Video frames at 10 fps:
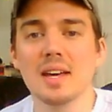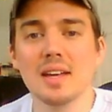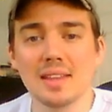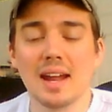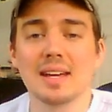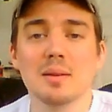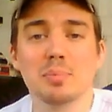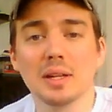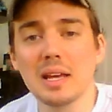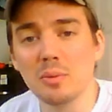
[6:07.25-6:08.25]
that I can
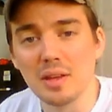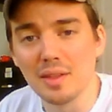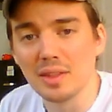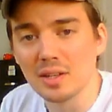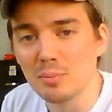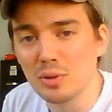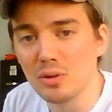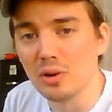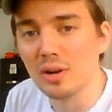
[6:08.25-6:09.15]
play with on the computer.